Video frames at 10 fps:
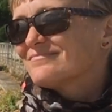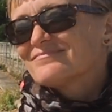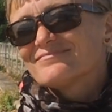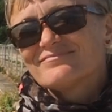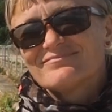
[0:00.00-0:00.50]

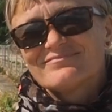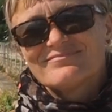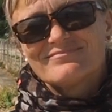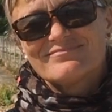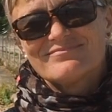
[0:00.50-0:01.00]

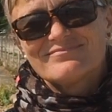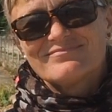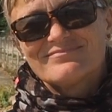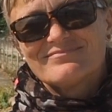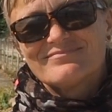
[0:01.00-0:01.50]

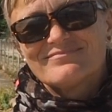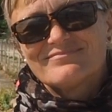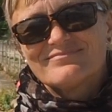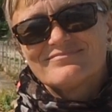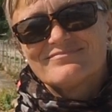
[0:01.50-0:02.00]

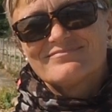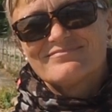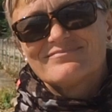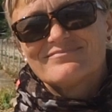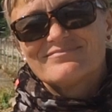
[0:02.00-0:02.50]

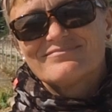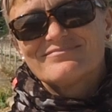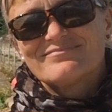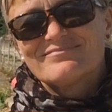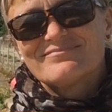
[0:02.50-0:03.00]

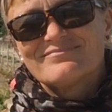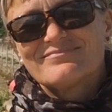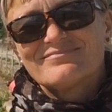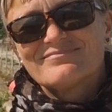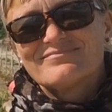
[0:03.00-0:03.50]

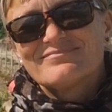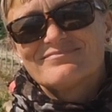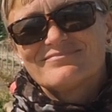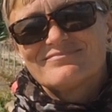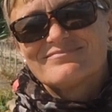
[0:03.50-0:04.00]

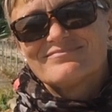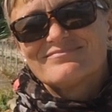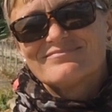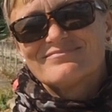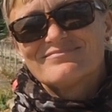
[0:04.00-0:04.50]

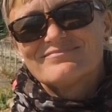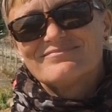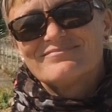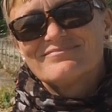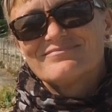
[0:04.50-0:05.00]

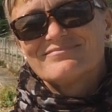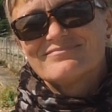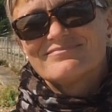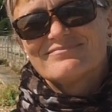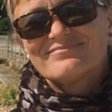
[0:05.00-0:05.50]

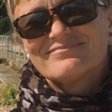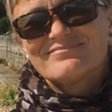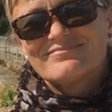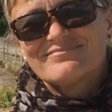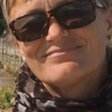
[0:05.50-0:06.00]

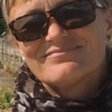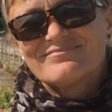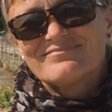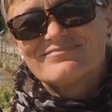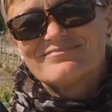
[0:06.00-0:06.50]

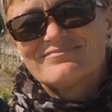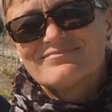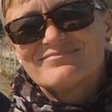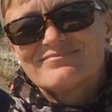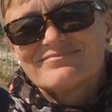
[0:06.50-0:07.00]

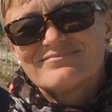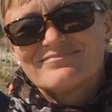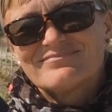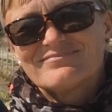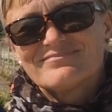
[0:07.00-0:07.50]

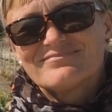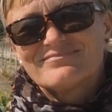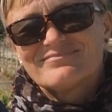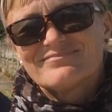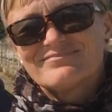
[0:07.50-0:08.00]
The person shown says nothing.